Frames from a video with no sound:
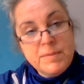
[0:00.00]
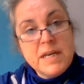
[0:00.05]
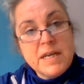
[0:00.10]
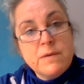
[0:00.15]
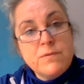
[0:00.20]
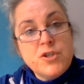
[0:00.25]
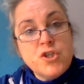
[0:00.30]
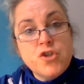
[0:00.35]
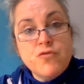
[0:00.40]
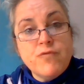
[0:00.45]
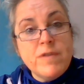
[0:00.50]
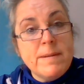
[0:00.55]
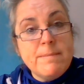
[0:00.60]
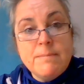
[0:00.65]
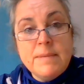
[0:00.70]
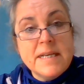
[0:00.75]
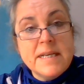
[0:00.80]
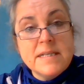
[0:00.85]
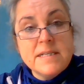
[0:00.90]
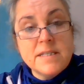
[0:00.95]
but I was
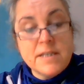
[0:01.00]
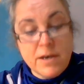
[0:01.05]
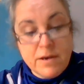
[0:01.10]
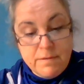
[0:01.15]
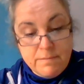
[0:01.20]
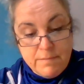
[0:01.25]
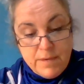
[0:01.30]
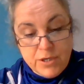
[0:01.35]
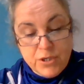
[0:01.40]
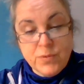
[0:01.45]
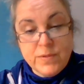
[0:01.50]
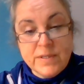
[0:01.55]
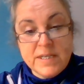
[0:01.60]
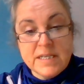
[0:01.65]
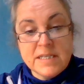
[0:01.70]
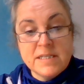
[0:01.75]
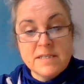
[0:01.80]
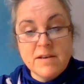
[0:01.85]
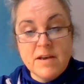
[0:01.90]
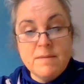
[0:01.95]
trembling so much with
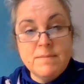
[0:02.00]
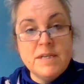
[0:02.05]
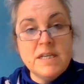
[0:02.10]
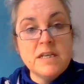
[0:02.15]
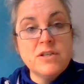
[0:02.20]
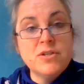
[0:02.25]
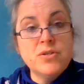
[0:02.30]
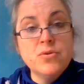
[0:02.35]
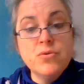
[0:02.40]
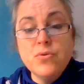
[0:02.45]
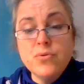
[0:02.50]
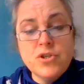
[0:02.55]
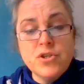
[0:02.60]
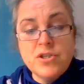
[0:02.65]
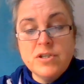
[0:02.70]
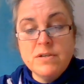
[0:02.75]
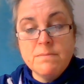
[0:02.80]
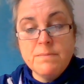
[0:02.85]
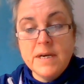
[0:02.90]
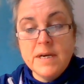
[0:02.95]
excitement and
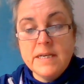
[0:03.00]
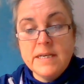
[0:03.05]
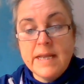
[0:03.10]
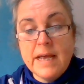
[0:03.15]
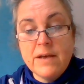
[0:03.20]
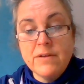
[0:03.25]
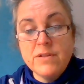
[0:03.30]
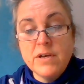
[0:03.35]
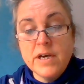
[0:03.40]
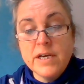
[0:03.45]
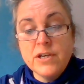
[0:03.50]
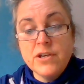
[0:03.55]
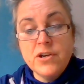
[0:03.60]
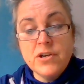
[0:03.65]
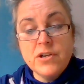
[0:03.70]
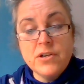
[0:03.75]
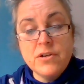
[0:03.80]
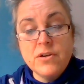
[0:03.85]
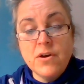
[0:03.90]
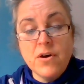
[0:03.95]
exhaustion by now that I
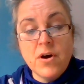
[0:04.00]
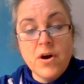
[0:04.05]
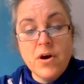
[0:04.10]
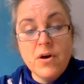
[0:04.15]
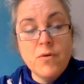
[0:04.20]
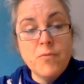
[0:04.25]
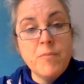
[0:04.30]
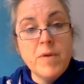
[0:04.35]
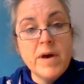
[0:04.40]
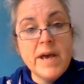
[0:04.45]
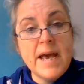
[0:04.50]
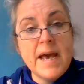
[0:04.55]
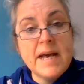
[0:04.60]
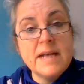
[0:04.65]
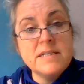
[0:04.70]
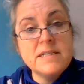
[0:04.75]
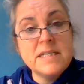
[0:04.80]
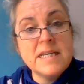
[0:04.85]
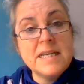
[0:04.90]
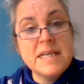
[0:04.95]
could not hold my
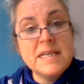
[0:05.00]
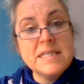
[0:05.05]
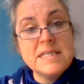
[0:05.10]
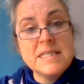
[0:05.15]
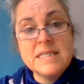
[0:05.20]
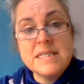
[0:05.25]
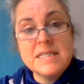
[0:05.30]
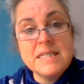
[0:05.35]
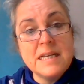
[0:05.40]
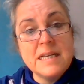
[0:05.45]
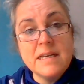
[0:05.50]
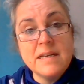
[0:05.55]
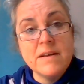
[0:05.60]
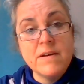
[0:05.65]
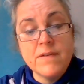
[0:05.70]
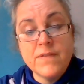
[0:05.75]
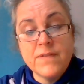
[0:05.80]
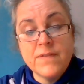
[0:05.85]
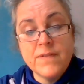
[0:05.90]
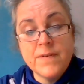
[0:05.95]
hand still
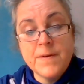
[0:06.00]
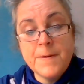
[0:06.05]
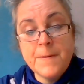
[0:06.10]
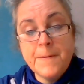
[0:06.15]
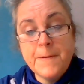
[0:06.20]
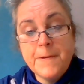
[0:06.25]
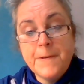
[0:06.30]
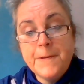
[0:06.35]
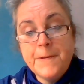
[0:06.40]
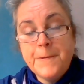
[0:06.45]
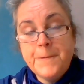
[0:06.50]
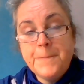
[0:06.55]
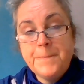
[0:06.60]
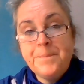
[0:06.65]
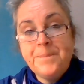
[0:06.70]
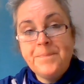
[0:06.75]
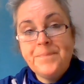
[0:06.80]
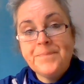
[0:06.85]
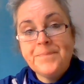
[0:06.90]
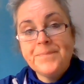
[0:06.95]
enough.
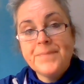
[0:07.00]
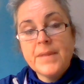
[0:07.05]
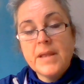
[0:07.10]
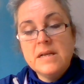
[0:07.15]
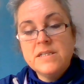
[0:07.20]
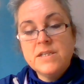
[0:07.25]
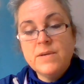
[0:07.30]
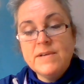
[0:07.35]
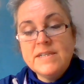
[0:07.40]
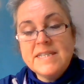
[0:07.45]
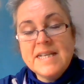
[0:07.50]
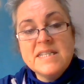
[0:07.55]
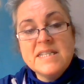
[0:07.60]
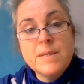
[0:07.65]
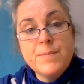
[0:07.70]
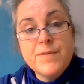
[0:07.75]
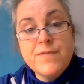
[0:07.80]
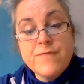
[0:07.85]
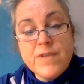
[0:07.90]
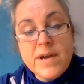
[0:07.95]
So I set
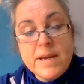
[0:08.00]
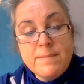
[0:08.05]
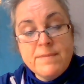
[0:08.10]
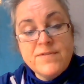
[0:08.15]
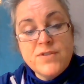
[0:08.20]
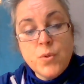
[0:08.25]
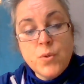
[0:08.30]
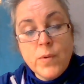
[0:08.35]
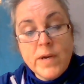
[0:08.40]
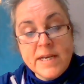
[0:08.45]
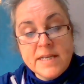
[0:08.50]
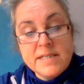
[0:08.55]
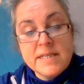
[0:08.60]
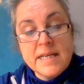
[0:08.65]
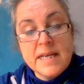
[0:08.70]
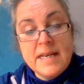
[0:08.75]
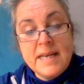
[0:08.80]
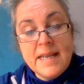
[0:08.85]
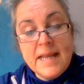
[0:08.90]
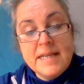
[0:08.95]
up a frame of twigs
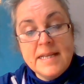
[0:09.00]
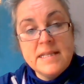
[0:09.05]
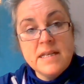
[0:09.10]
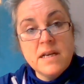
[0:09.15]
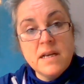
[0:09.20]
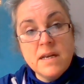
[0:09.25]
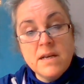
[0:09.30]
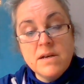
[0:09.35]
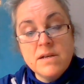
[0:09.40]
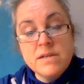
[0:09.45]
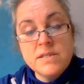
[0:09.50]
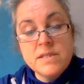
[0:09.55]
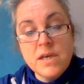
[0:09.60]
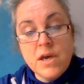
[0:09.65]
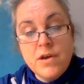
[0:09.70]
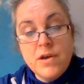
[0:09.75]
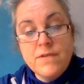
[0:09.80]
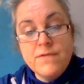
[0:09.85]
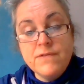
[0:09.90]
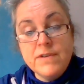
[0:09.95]
and laid the glass
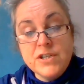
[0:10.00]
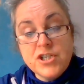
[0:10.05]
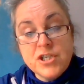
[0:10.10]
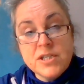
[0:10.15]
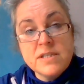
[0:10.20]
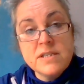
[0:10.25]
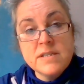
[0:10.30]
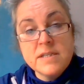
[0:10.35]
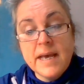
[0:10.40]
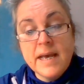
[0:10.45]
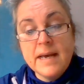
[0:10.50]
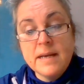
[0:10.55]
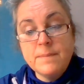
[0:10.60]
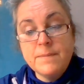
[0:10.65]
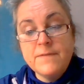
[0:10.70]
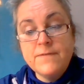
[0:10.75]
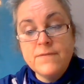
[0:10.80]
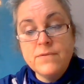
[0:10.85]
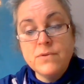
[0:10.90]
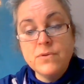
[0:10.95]
over it, just as I had
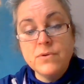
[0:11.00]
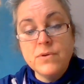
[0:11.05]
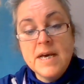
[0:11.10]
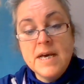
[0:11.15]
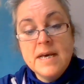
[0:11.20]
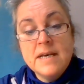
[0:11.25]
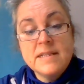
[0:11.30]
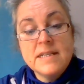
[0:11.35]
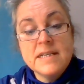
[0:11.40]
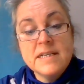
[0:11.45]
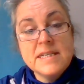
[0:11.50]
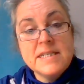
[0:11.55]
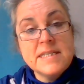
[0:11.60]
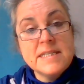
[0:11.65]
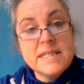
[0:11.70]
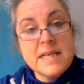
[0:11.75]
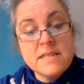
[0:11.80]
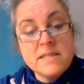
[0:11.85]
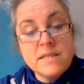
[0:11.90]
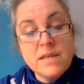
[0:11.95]
before. Then I
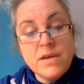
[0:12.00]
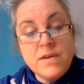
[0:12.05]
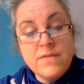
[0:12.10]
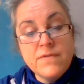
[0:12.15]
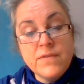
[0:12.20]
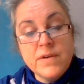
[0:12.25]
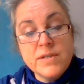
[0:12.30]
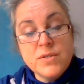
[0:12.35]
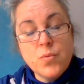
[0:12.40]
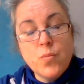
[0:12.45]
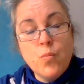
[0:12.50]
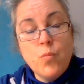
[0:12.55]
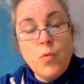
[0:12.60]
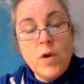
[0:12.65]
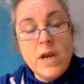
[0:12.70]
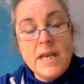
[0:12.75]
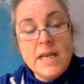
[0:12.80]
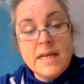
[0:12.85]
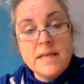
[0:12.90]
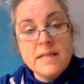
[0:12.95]
sat over it,
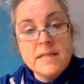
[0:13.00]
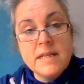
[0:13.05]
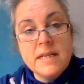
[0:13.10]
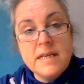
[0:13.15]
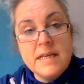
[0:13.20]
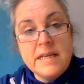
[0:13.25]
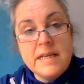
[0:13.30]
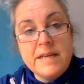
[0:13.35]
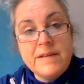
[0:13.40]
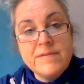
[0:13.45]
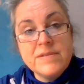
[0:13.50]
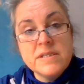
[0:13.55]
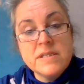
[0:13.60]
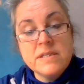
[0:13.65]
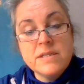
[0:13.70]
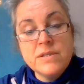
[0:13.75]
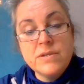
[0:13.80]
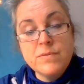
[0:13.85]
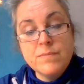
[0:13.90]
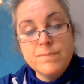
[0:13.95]
willing the leaves
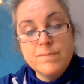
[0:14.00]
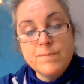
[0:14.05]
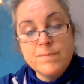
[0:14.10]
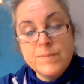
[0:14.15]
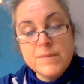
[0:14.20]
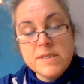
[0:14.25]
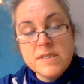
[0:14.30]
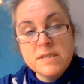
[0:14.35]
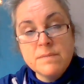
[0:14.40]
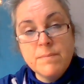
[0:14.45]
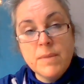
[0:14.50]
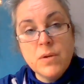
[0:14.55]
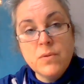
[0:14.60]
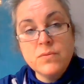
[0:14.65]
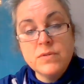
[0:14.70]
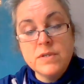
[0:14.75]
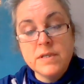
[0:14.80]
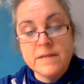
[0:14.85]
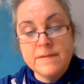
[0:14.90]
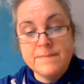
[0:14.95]
to
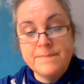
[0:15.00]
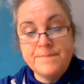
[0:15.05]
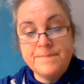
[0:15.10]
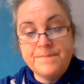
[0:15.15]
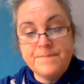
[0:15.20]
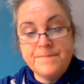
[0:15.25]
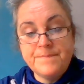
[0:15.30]
smoulder.